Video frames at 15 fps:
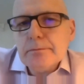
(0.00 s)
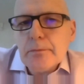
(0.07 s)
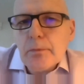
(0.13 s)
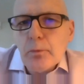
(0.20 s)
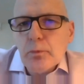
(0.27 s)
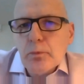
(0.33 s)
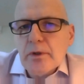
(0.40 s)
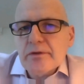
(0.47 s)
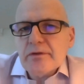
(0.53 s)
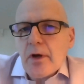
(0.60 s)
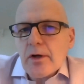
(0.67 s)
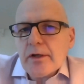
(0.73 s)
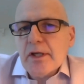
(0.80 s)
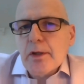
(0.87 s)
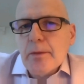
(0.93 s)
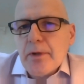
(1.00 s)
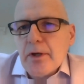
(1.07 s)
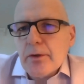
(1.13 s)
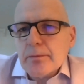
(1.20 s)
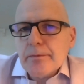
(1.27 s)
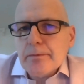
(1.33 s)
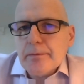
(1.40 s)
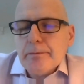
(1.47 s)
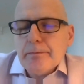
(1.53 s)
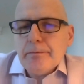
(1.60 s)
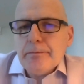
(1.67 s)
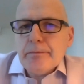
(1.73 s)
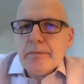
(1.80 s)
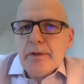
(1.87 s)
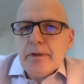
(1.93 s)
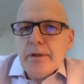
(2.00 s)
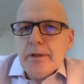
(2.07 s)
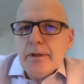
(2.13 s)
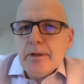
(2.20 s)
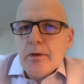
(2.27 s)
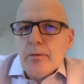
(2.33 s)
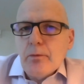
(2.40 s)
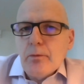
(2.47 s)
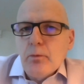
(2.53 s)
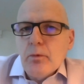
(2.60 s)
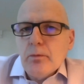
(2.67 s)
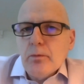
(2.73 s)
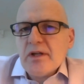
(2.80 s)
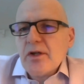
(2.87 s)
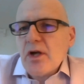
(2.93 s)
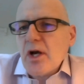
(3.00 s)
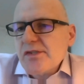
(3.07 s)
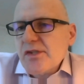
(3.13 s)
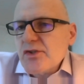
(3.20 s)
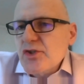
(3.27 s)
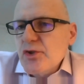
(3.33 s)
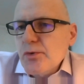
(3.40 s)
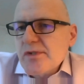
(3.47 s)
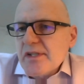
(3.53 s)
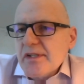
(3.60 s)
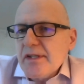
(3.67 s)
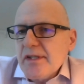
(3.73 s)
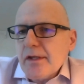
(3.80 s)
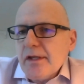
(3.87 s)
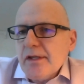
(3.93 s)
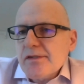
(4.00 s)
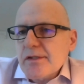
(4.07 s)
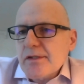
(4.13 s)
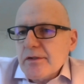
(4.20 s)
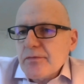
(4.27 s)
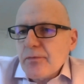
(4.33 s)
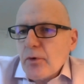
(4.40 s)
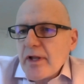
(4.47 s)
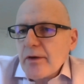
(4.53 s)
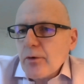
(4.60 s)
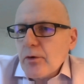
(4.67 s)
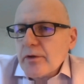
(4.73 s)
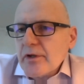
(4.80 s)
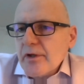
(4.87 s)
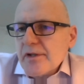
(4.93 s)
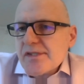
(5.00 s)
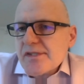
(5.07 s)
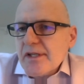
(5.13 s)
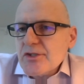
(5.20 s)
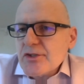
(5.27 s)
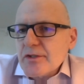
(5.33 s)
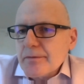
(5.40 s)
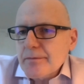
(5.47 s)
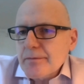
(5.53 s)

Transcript: we're talking about what constitutes an incident for that organization.